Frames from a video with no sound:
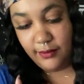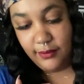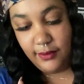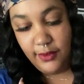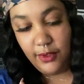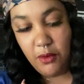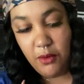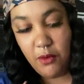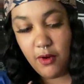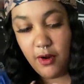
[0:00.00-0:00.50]

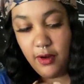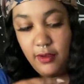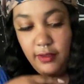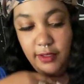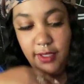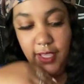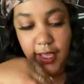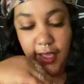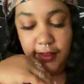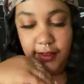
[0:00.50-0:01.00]
the Oracle,
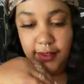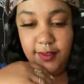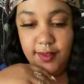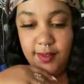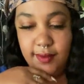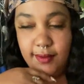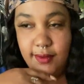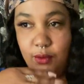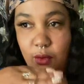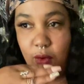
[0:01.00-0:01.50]
yeah, this
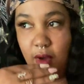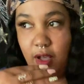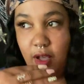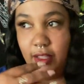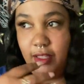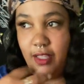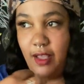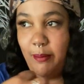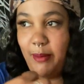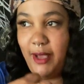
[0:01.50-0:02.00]
is
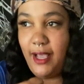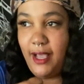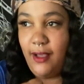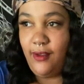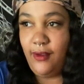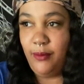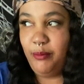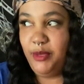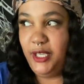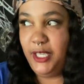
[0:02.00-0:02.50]
all
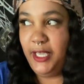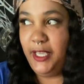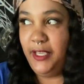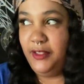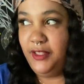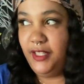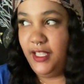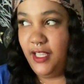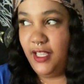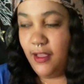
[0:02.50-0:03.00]
about
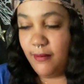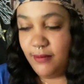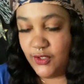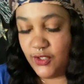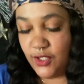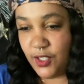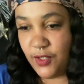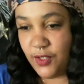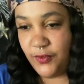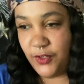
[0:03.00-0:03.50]
being the
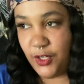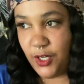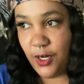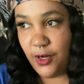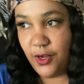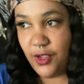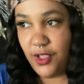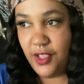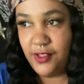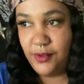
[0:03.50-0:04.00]

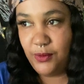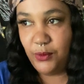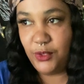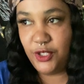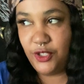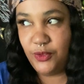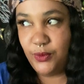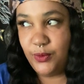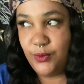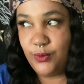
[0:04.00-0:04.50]
observer,
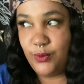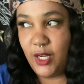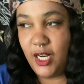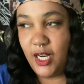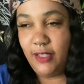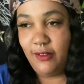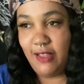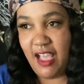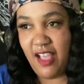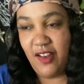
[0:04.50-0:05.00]
which was what a
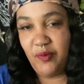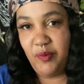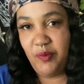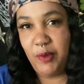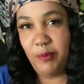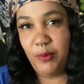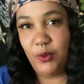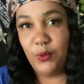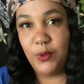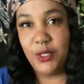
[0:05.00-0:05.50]
lot of
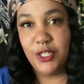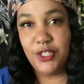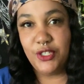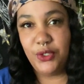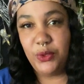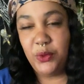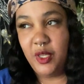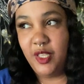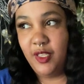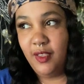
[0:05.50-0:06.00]
people were
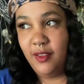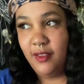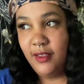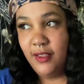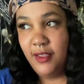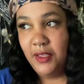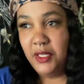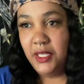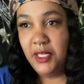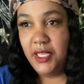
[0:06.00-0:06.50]
doing
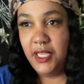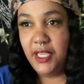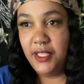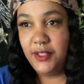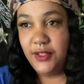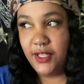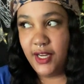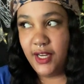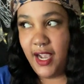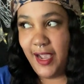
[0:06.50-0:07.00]

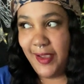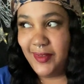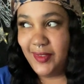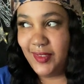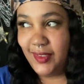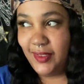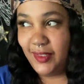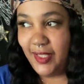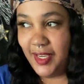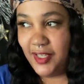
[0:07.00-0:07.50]
in their
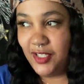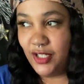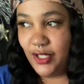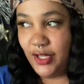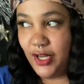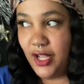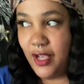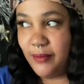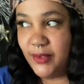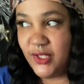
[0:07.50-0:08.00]

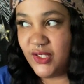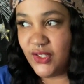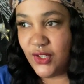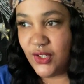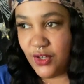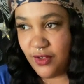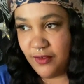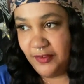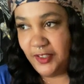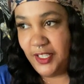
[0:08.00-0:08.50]
isolation,
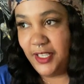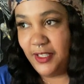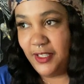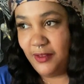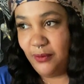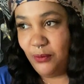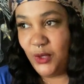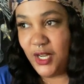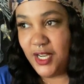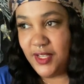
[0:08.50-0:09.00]
observing
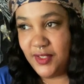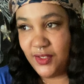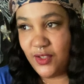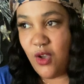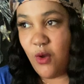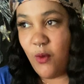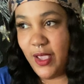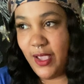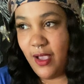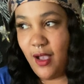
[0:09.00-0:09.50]
what is
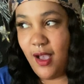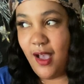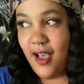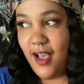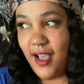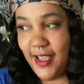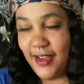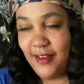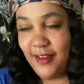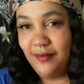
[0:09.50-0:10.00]
going
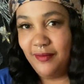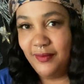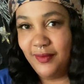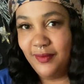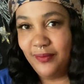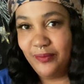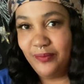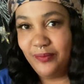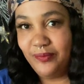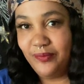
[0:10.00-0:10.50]
on.
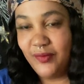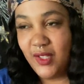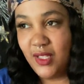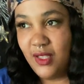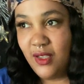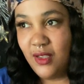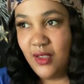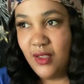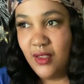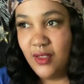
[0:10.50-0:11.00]

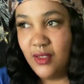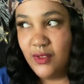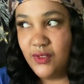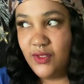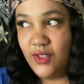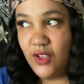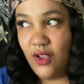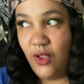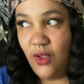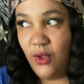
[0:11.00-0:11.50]

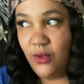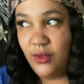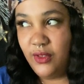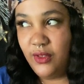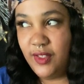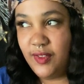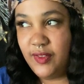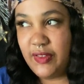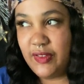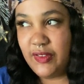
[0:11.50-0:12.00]
So,
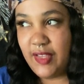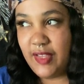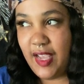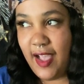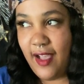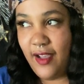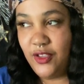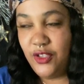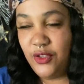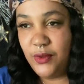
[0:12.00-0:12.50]
this is
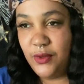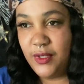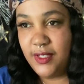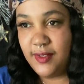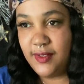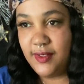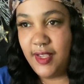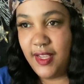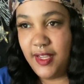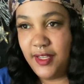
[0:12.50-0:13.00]
how you
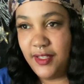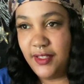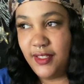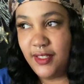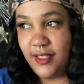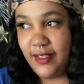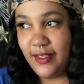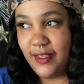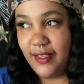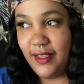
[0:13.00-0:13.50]
ascend.